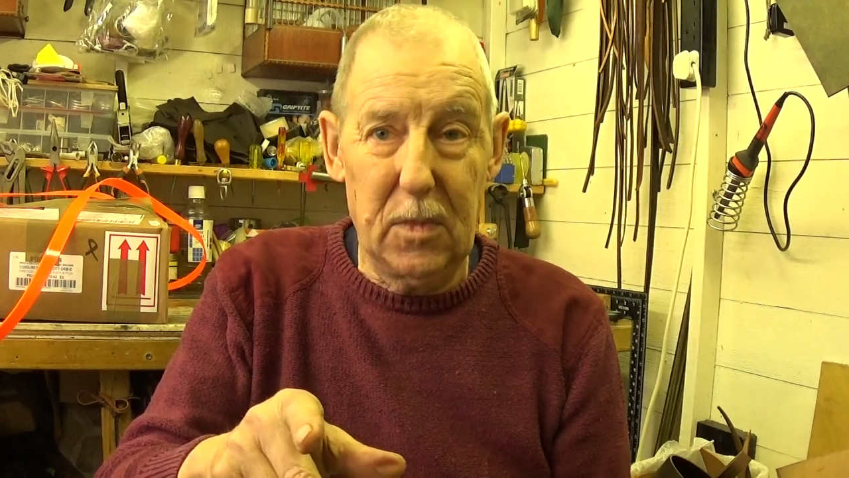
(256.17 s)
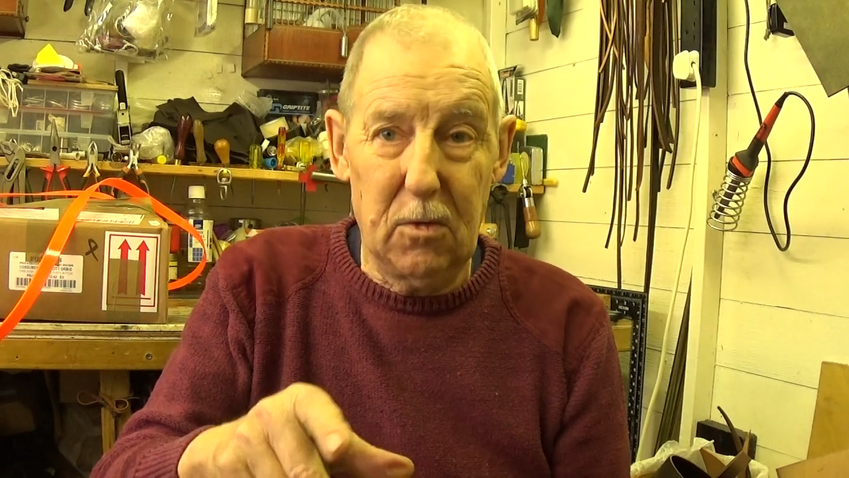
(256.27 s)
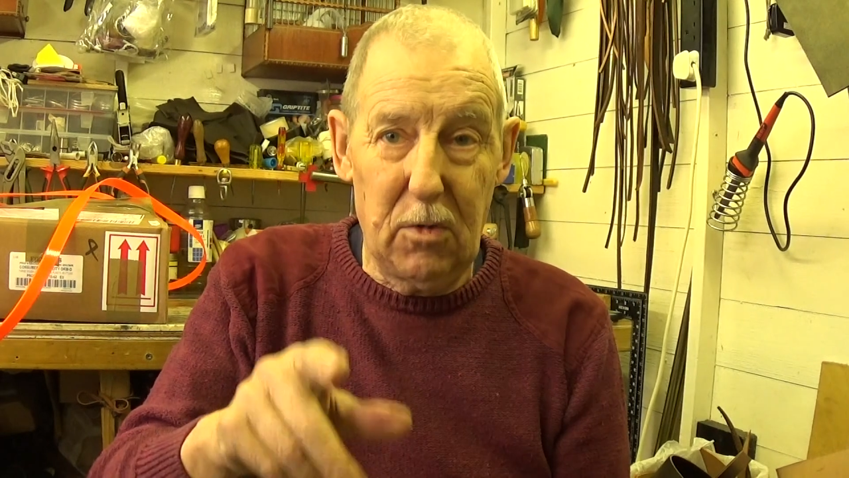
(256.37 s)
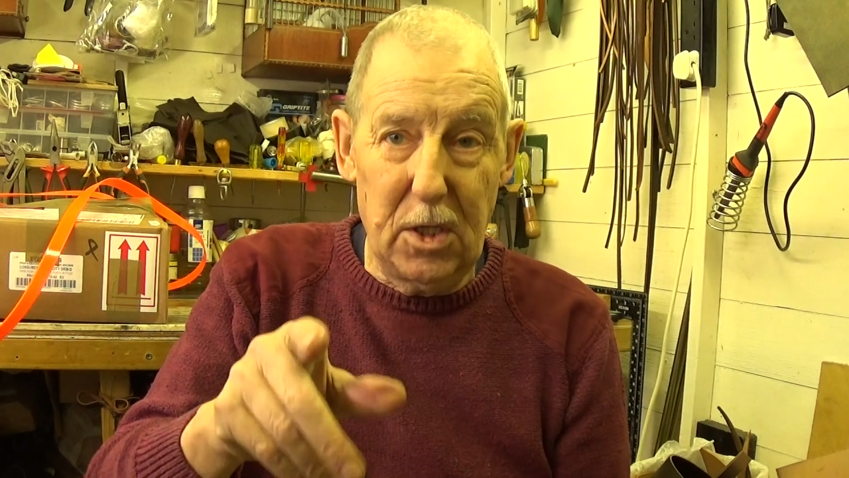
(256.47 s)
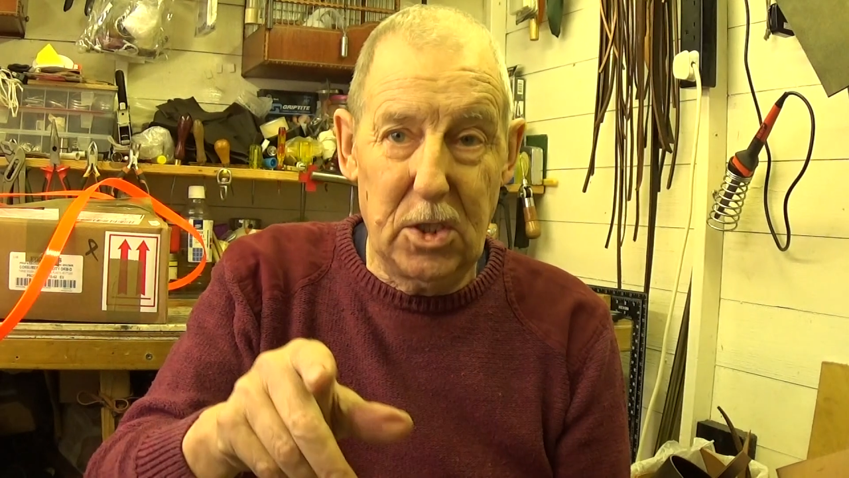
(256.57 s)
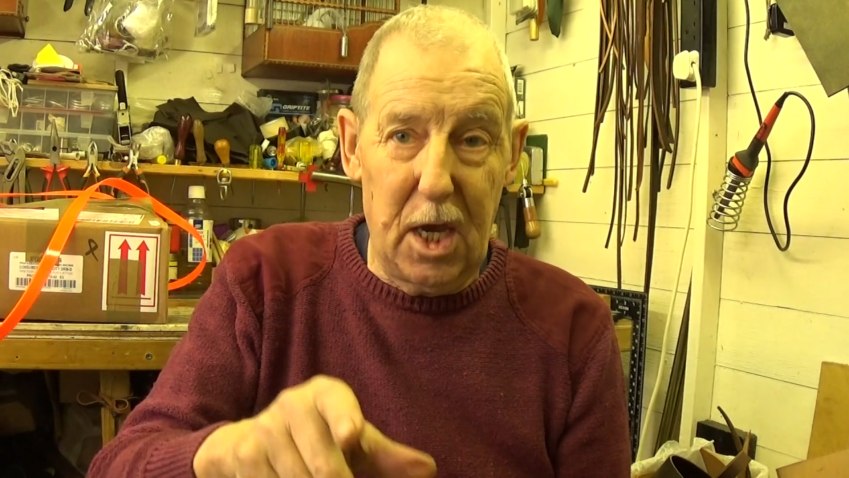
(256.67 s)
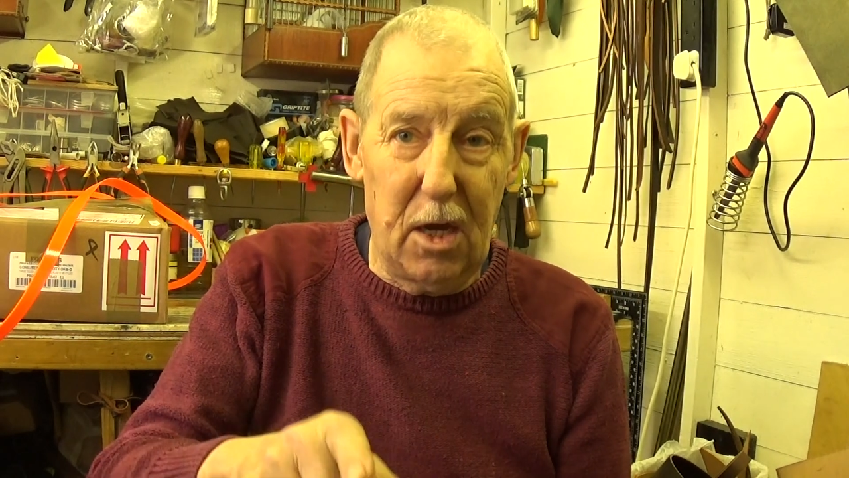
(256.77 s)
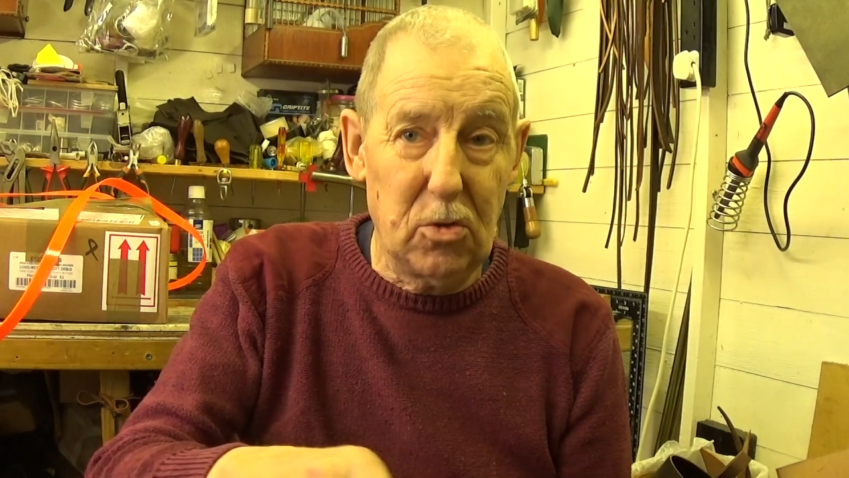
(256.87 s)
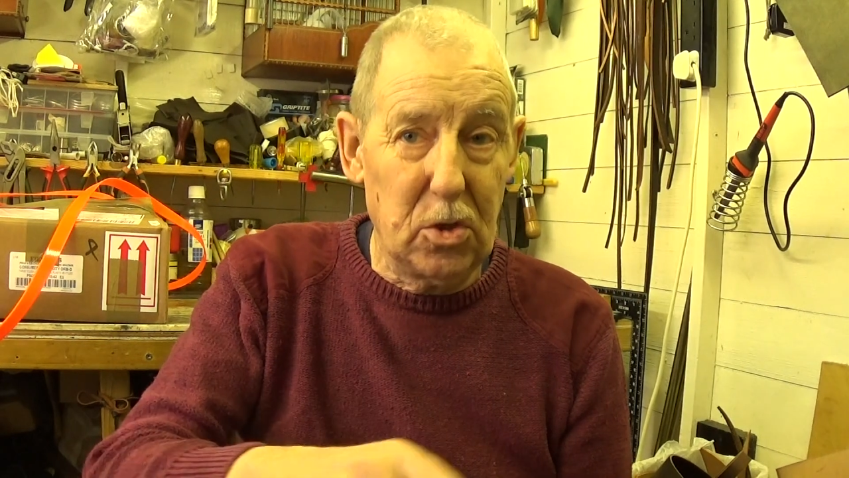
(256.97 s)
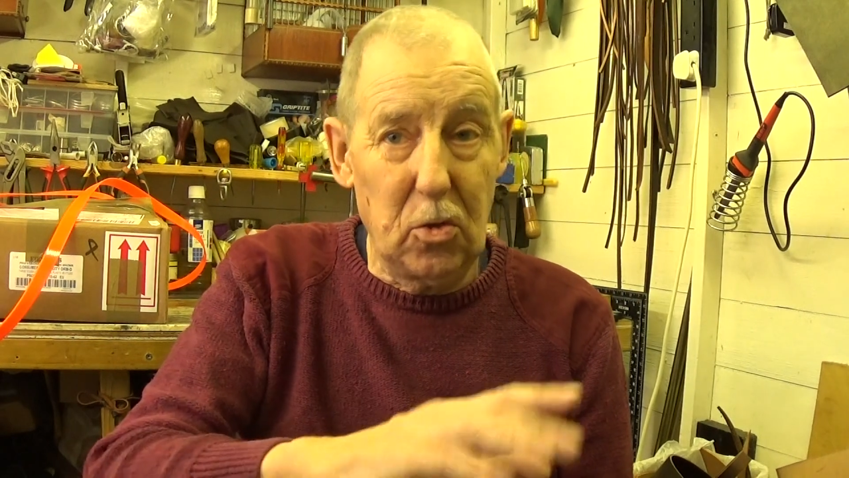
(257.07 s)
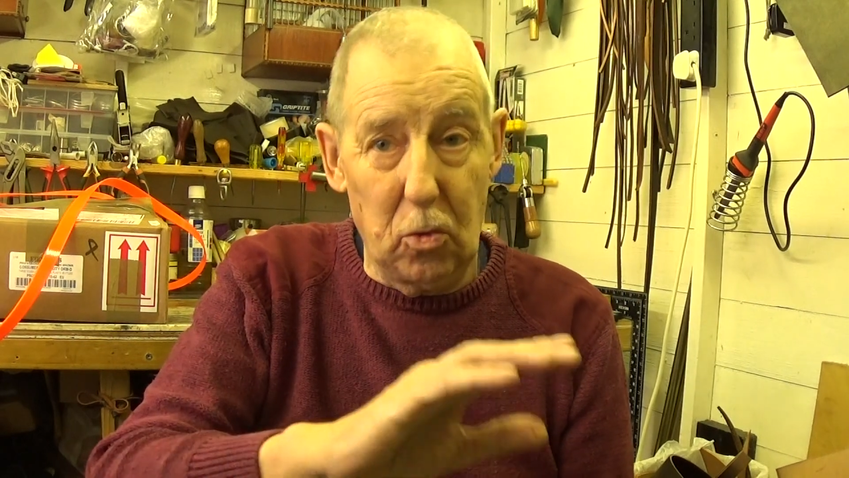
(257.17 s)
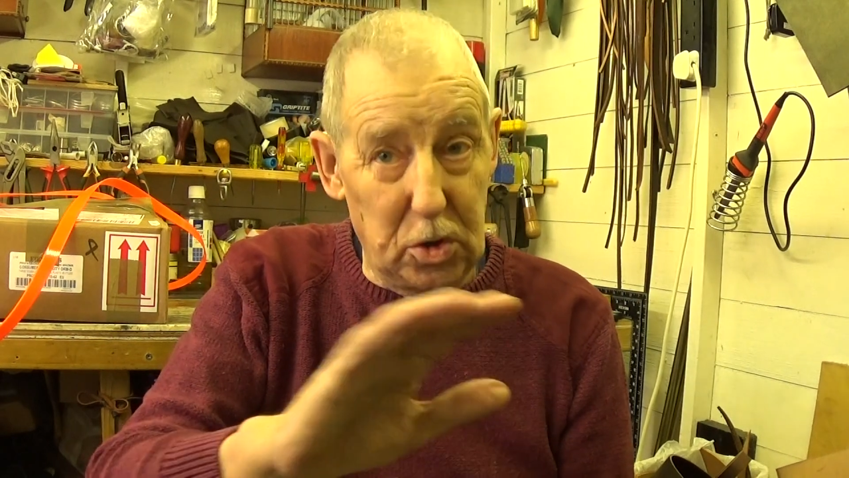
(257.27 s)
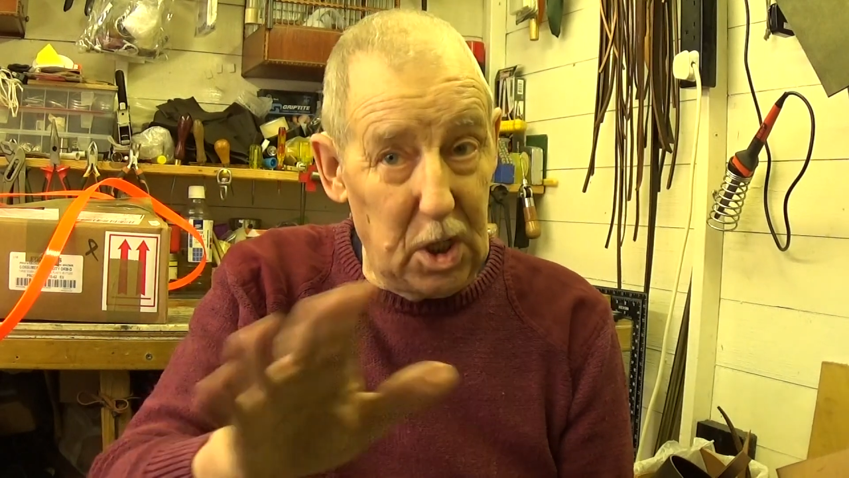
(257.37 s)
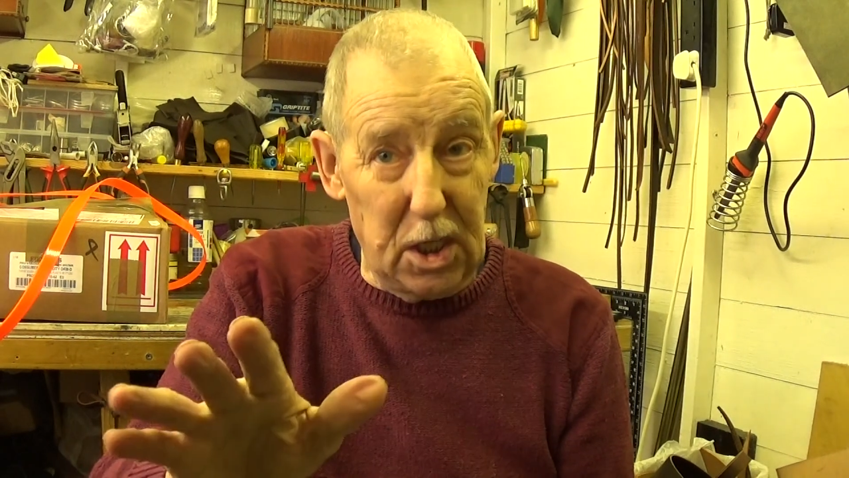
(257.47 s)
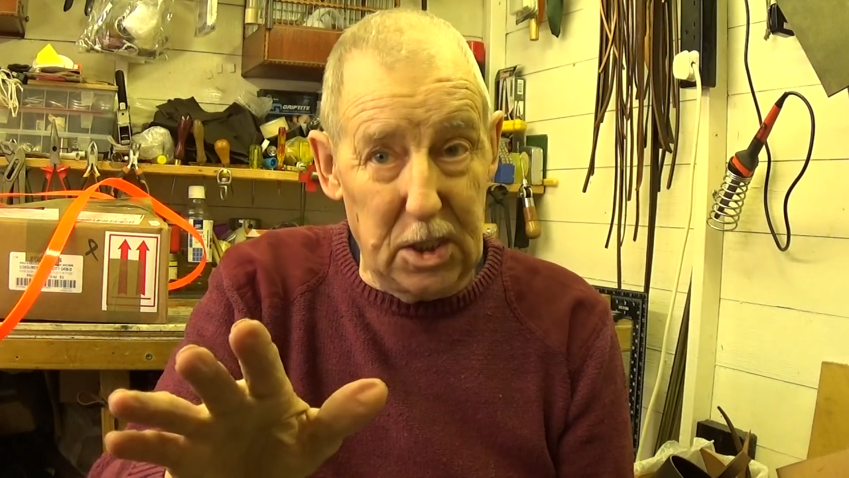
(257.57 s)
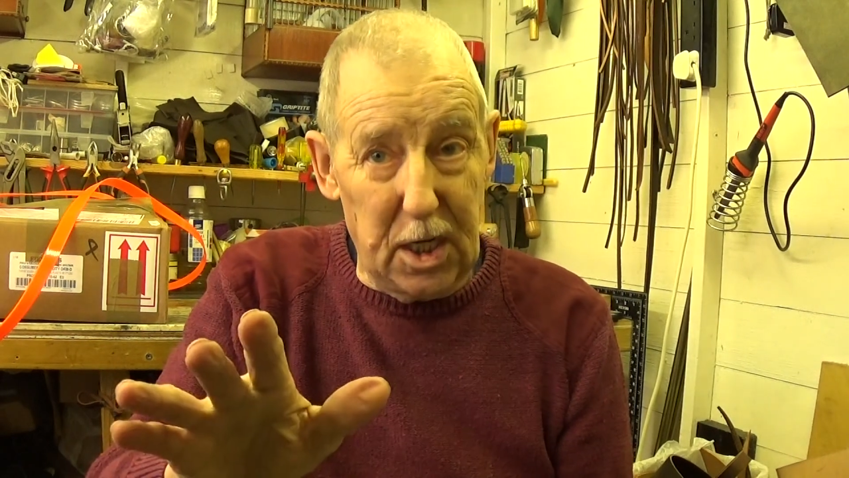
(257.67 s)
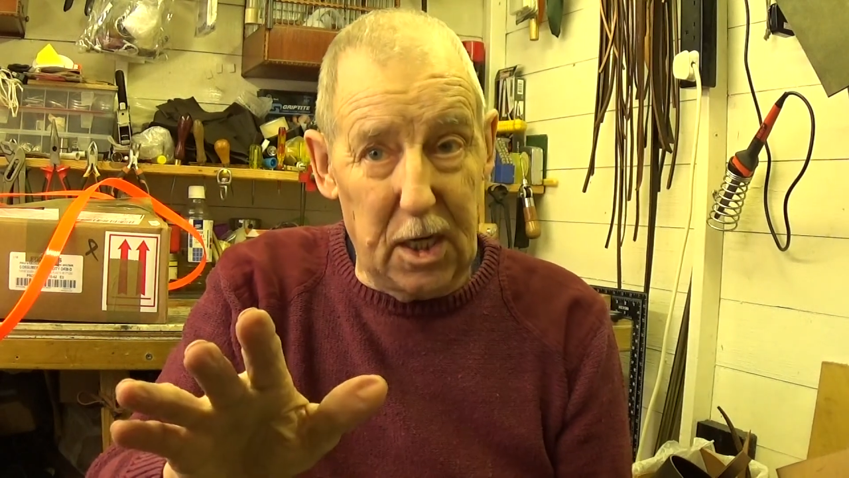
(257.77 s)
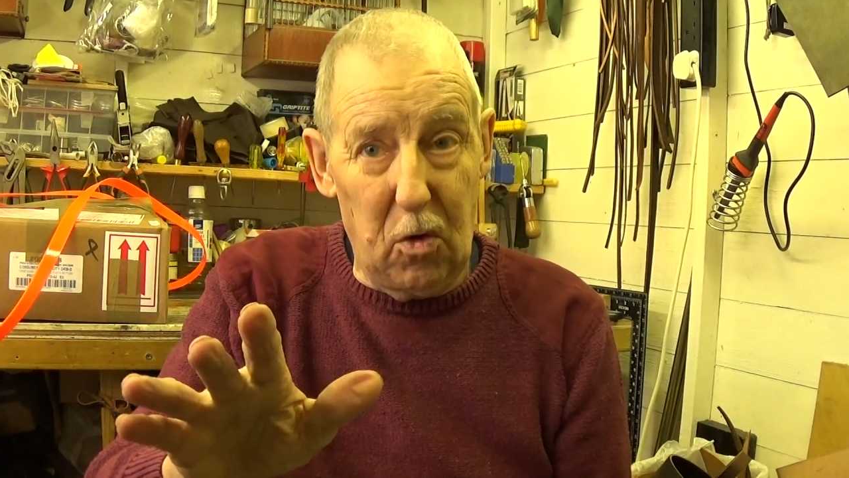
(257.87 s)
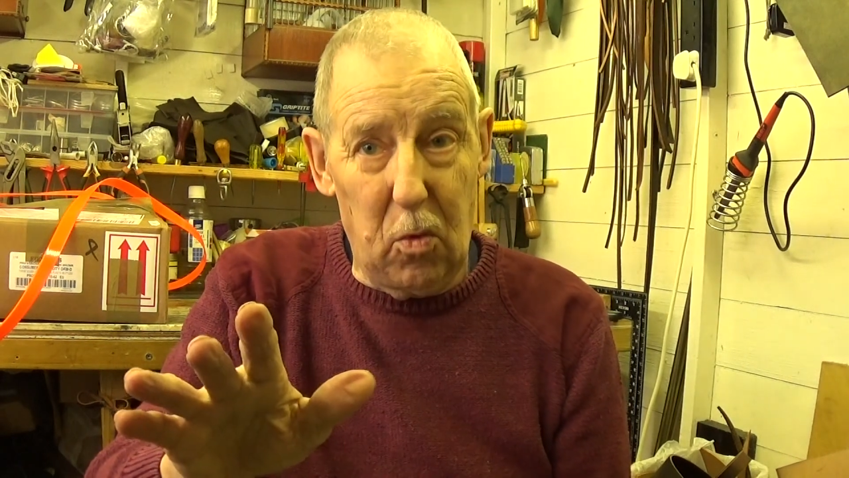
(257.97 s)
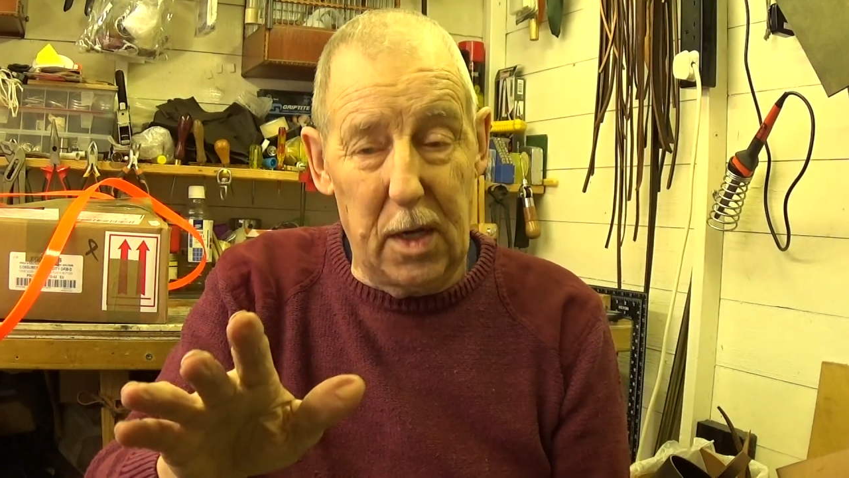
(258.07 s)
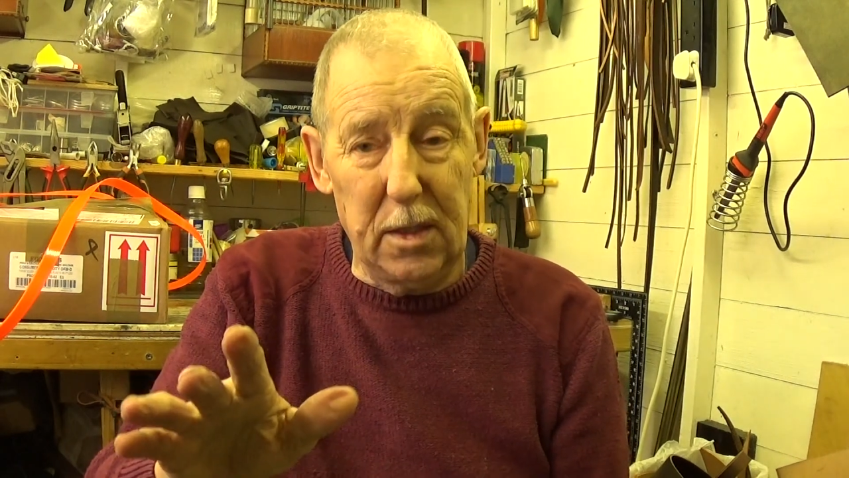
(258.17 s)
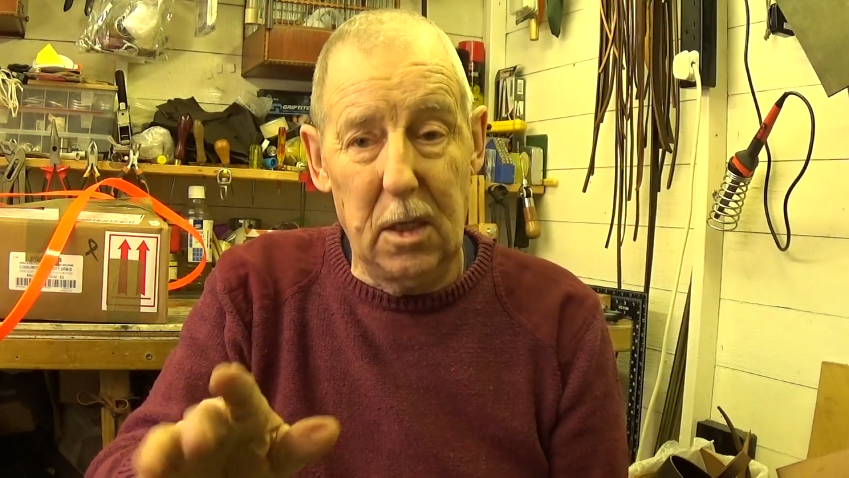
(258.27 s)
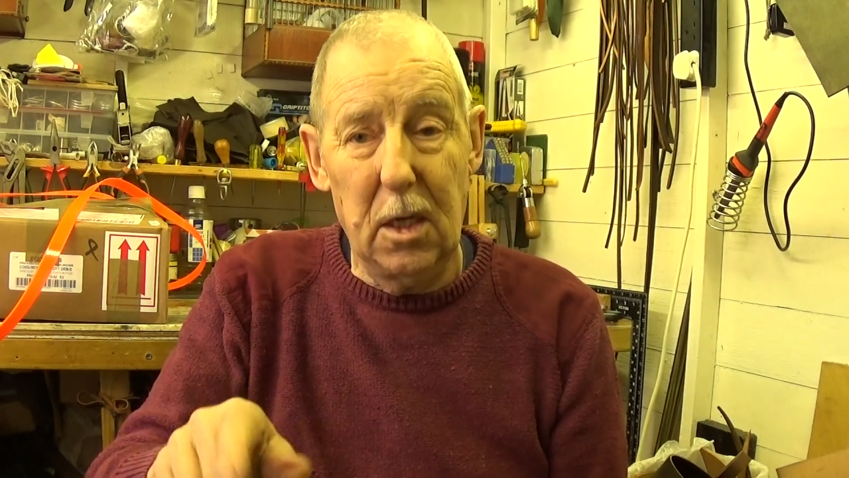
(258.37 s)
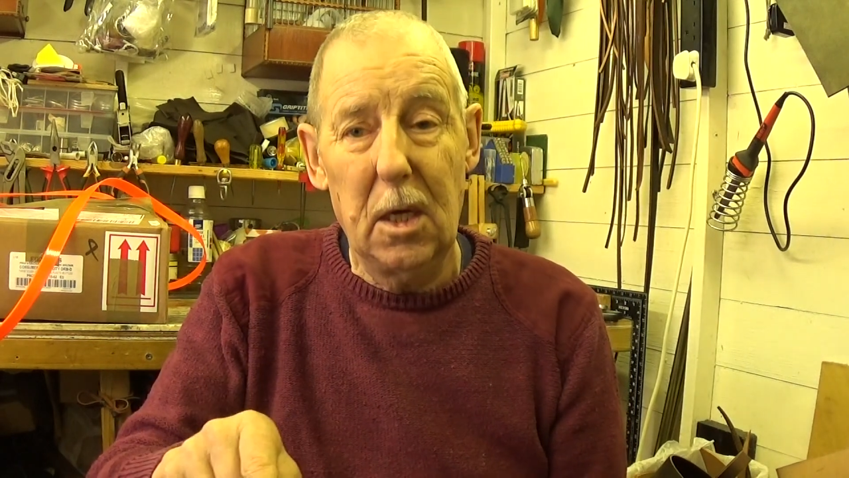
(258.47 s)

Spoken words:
Ray Townsend or Charlie Tango 1.